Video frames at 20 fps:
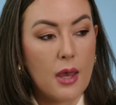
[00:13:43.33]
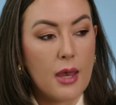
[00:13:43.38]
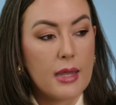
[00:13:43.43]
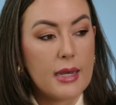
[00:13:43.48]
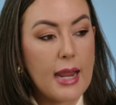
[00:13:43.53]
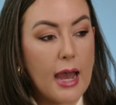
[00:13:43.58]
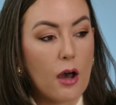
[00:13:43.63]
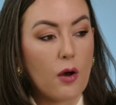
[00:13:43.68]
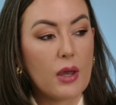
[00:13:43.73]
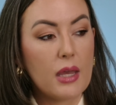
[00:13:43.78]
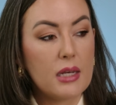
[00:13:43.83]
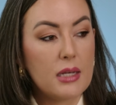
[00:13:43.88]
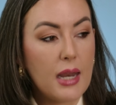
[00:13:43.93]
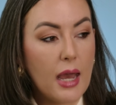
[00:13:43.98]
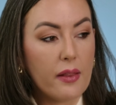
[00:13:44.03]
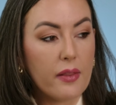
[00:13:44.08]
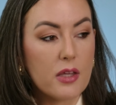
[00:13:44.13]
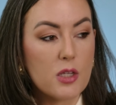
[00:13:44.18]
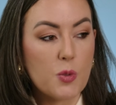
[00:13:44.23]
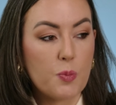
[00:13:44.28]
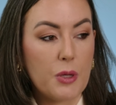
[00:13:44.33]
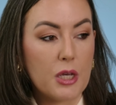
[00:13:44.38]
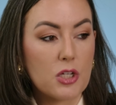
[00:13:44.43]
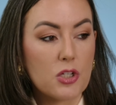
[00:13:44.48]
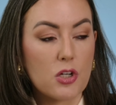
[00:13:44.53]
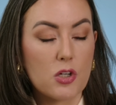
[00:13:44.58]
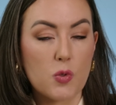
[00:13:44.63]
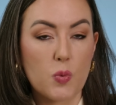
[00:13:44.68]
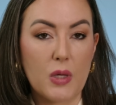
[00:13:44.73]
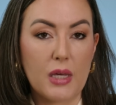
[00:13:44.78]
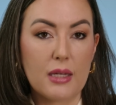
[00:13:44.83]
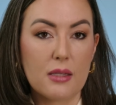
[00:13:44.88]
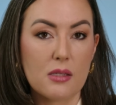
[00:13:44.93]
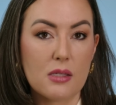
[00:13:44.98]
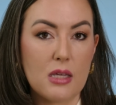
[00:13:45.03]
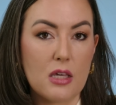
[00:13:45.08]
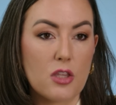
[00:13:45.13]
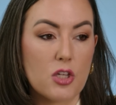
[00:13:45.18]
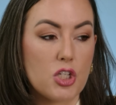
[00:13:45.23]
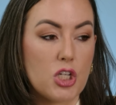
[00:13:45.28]
Now in Nella's pictures we can
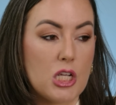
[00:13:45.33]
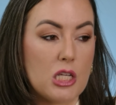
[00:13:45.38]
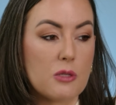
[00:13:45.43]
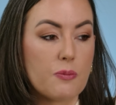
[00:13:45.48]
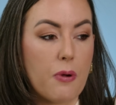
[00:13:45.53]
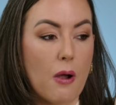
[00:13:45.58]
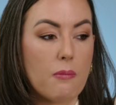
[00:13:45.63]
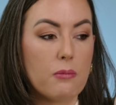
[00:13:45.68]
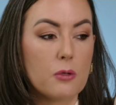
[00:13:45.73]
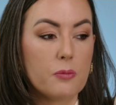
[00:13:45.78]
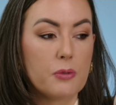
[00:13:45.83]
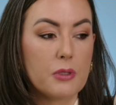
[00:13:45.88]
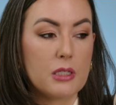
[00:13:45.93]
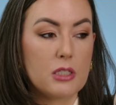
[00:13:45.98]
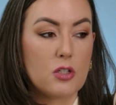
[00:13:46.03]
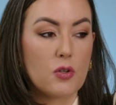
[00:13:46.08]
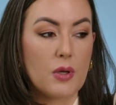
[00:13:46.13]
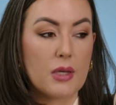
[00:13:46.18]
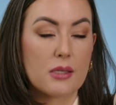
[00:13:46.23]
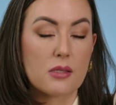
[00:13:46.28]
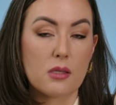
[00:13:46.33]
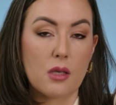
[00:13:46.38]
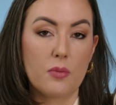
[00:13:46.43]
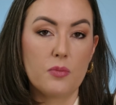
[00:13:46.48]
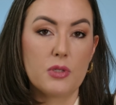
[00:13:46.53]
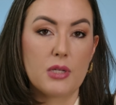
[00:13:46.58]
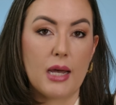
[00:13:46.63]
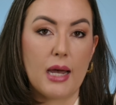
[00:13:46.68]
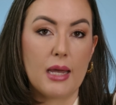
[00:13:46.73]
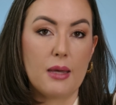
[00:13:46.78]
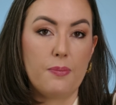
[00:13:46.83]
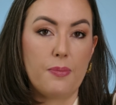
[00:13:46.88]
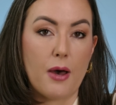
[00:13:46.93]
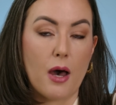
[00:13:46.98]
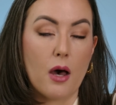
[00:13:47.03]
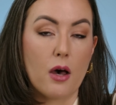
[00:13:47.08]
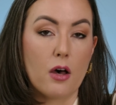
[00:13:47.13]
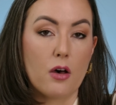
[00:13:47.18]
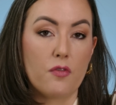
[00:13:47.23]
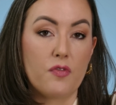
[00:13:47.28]
see that she's probably doing some type
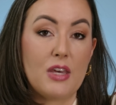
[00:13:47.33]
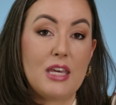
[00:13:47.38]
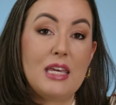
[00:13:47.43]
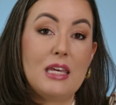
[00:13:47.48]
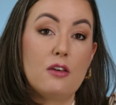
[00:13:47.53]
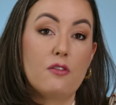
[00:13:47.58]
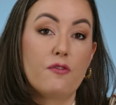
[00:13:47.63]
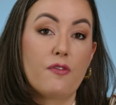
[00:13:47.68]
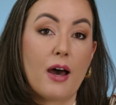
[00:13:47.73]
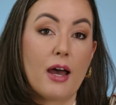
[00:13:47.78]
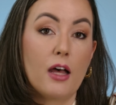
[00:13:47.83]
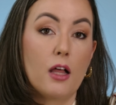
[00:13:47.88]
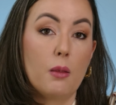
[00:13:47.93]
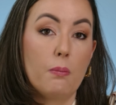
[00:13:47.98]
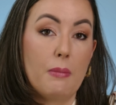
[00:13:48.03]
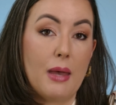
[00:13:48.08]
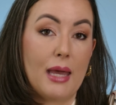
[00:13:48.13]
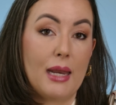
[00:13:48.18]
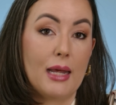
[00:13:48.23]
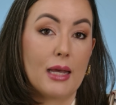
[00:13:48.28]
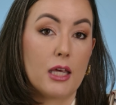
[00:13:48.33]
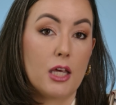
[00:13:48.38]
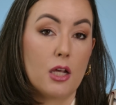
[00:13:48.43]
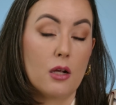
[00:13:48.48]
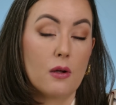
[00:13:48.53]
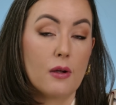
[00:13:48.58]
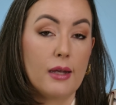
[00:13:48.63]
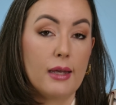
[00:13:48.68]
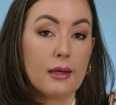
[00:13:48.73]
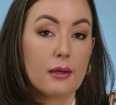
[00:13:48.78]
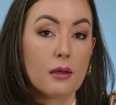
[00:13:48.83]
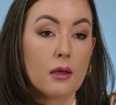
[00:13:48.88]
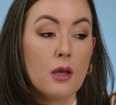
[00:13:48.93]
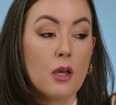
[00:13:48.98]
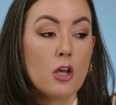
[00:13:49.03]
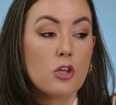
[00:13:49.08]
of e-file manicuring.